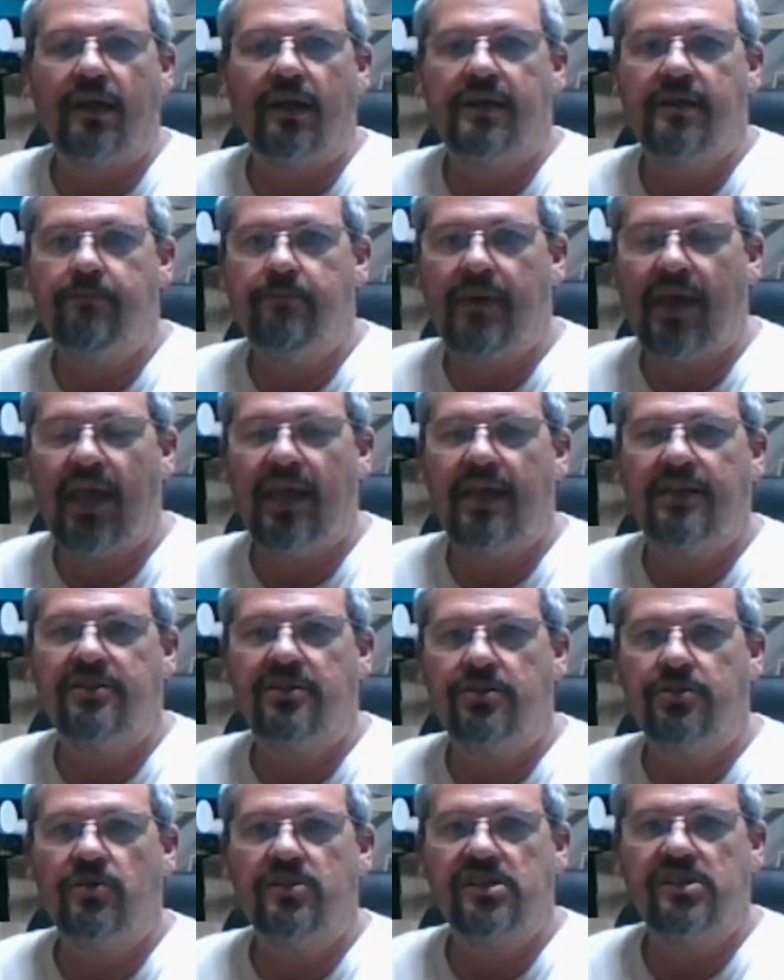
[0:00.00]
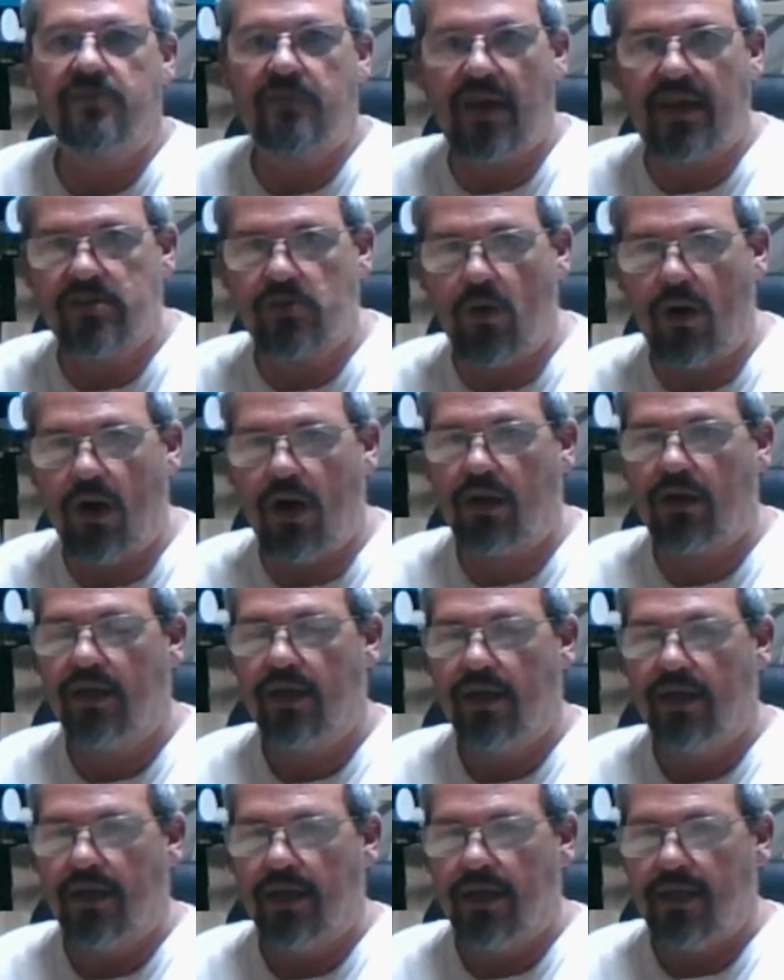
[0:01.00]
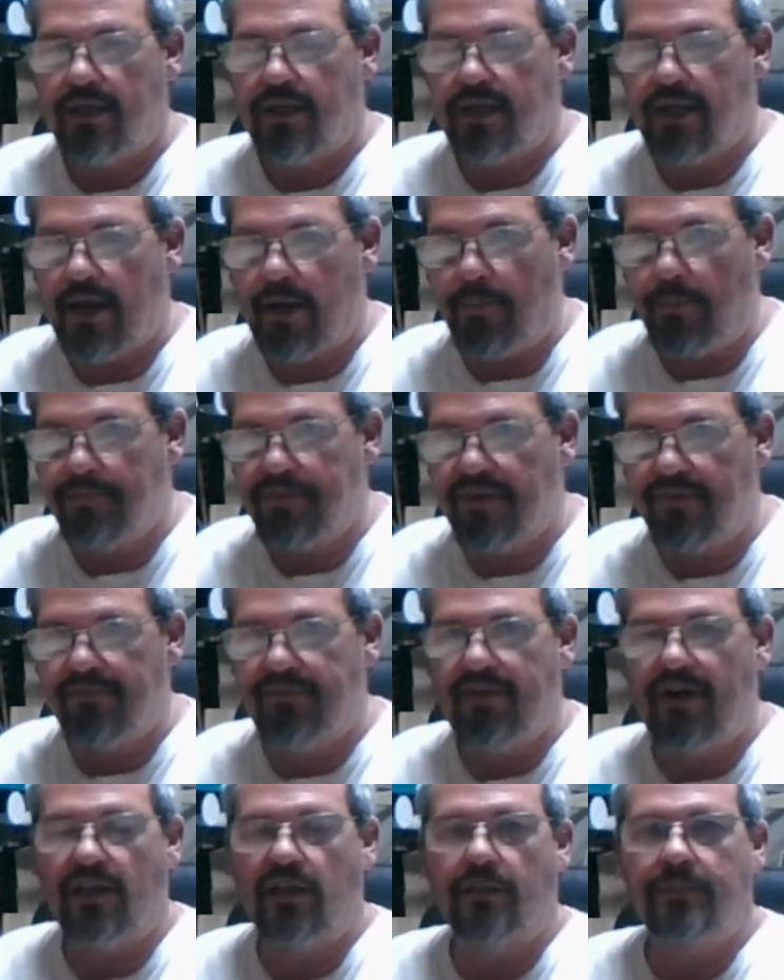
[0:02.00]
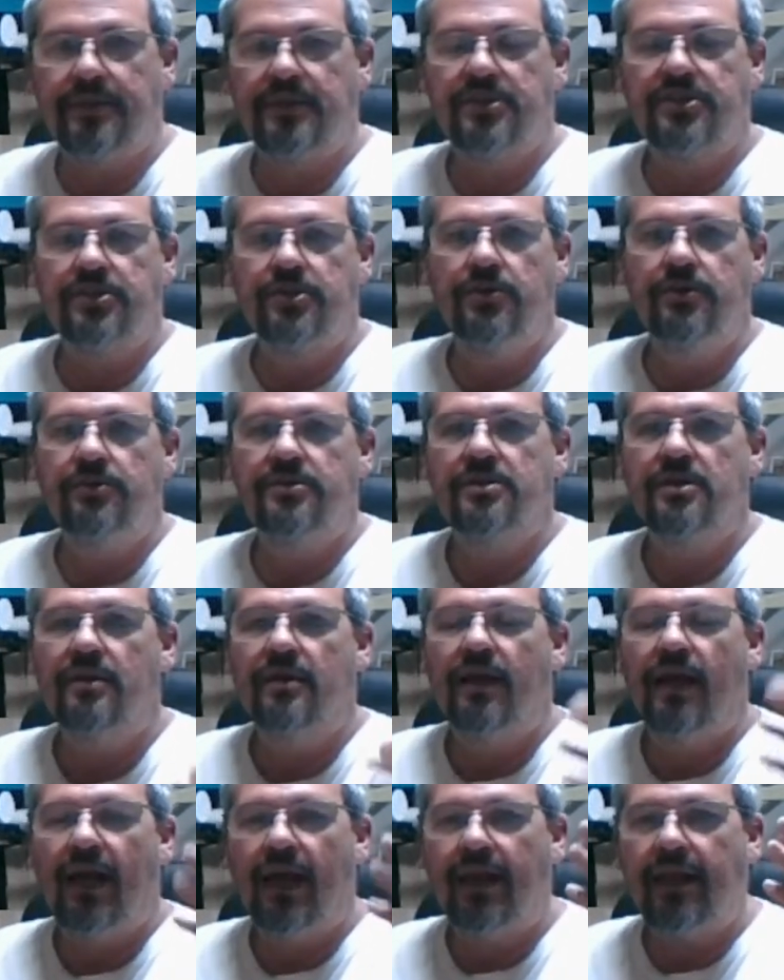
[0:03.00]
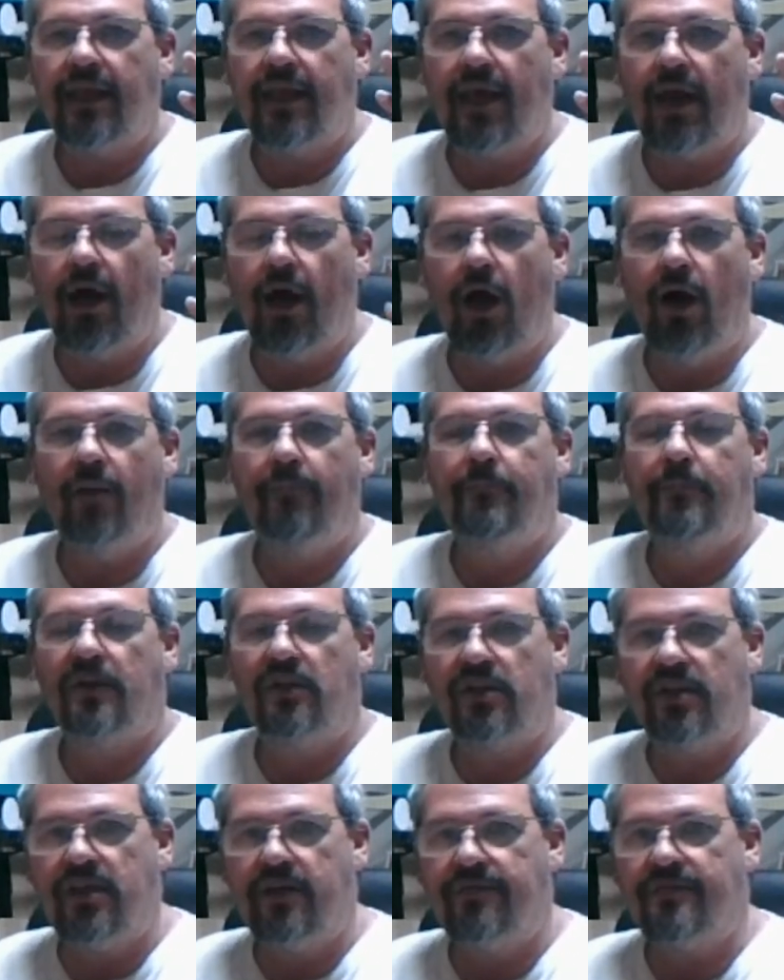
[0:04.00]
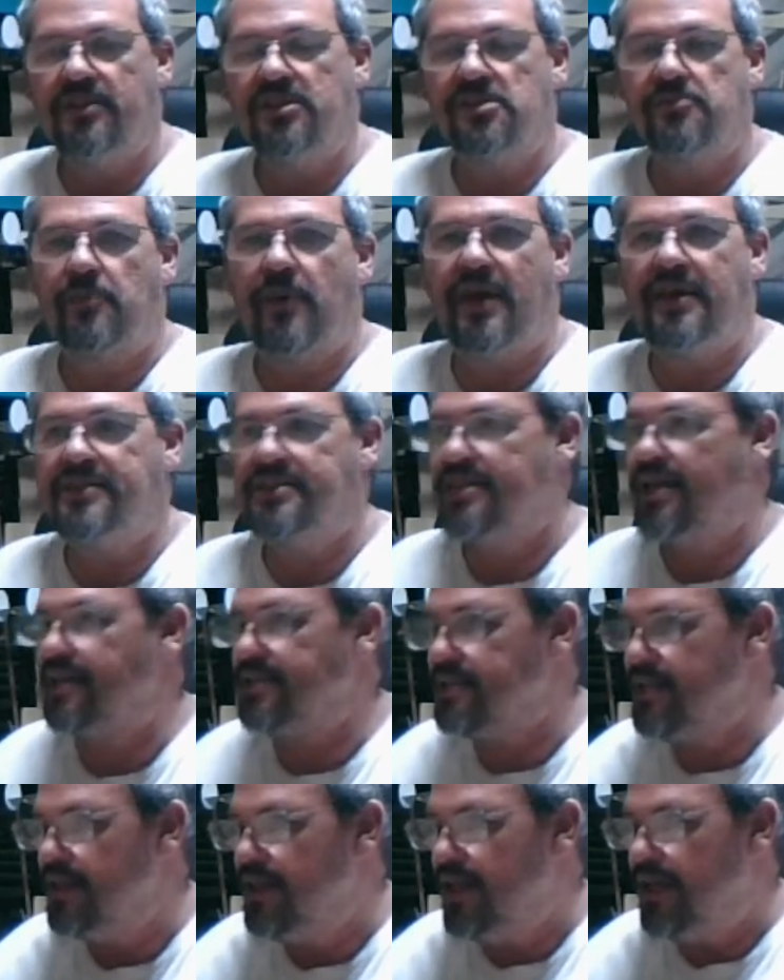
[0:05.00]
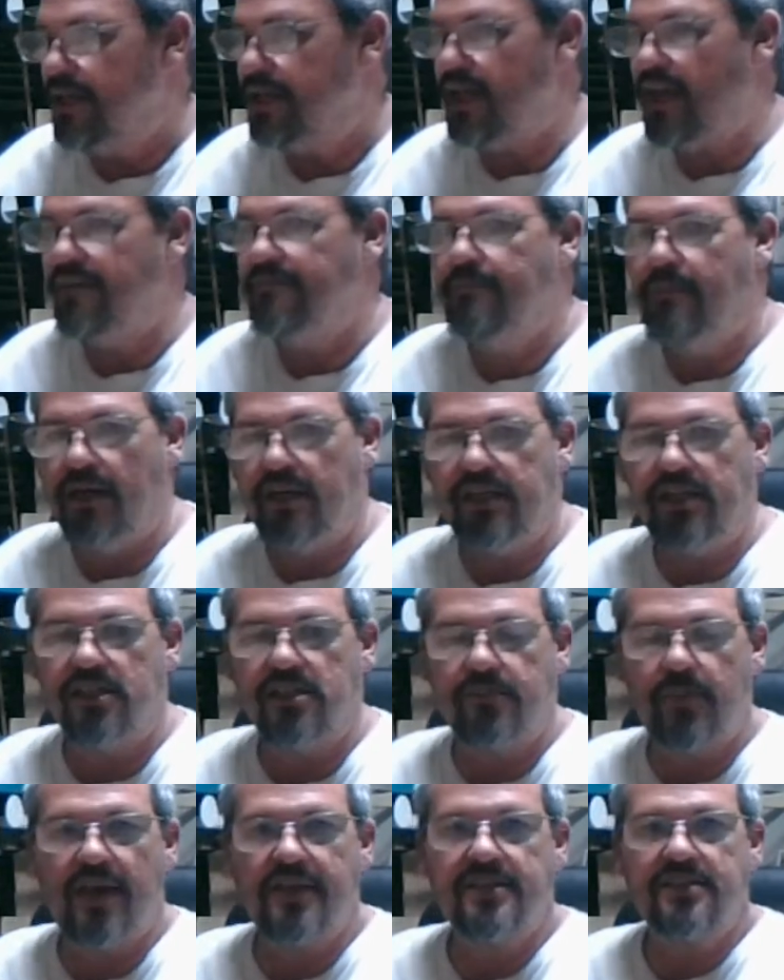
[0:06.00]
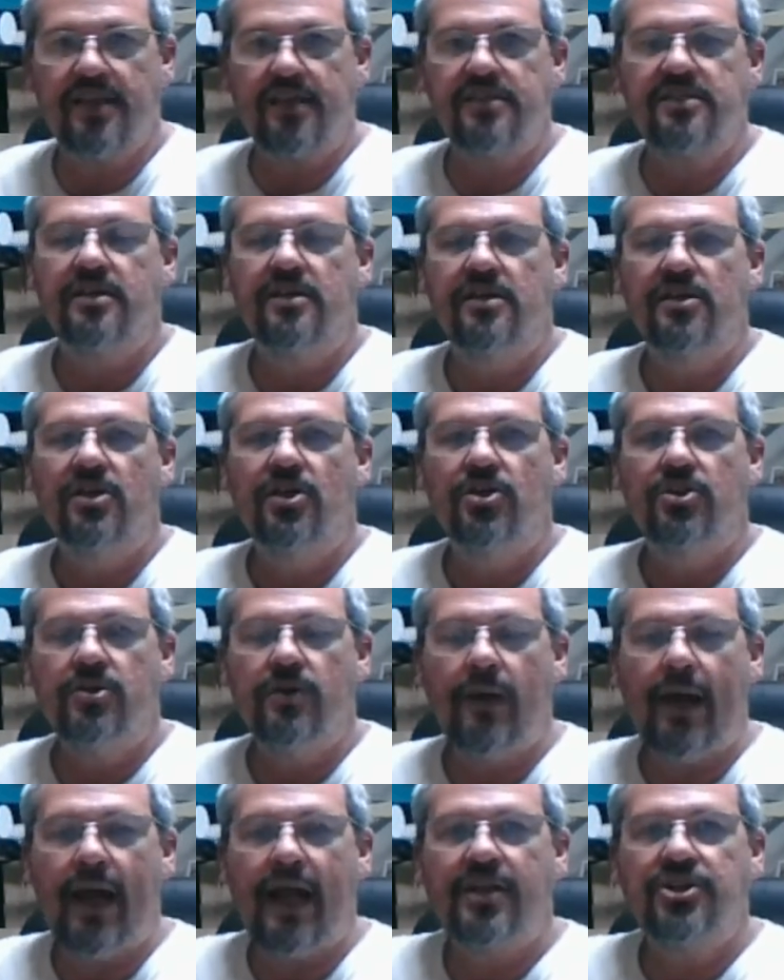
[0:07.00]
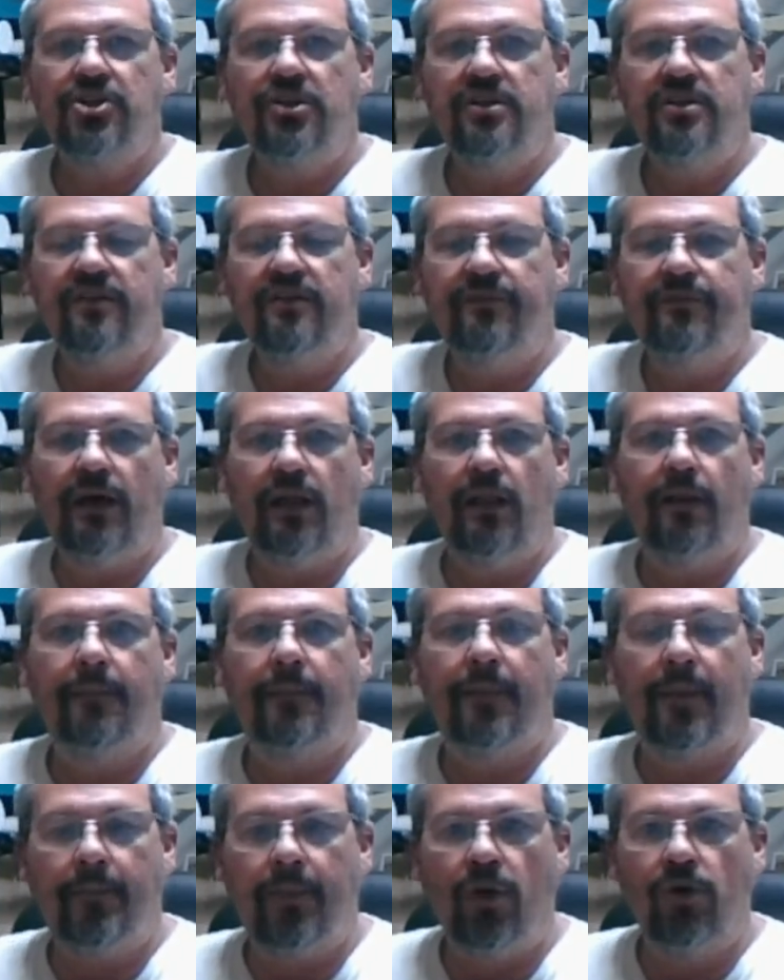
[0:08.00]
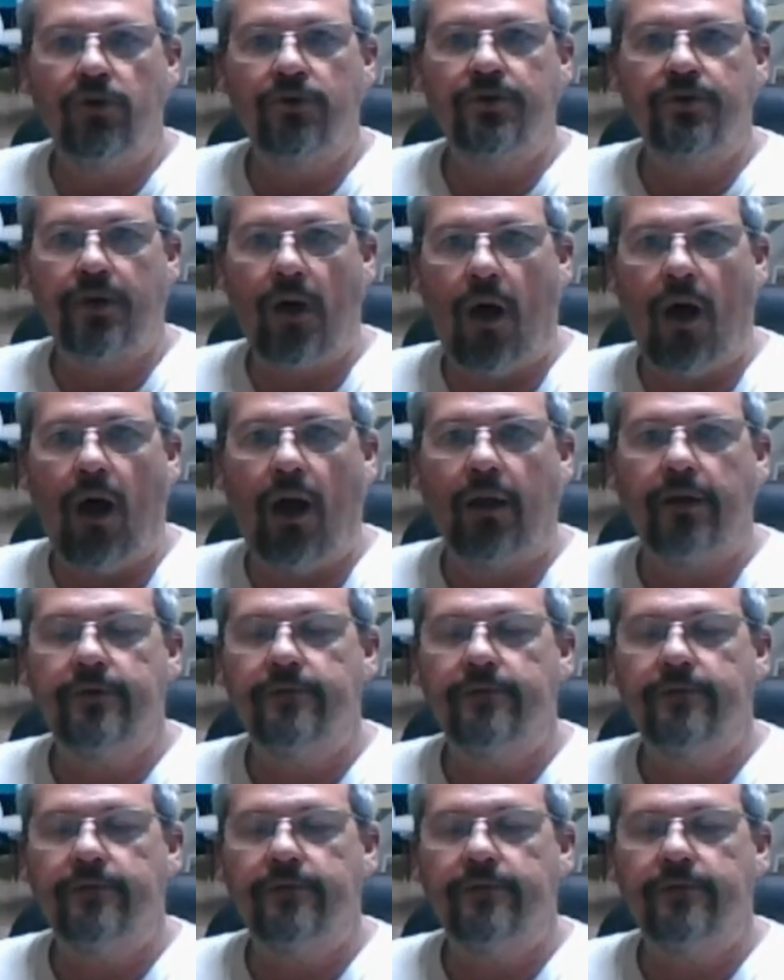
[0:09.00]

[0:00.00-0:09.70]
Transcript: He paid to do a spacewalk. He helped develop the suits, and he believed in SpaceX, gave money to SpaceX to actually develop the Polar Dawn.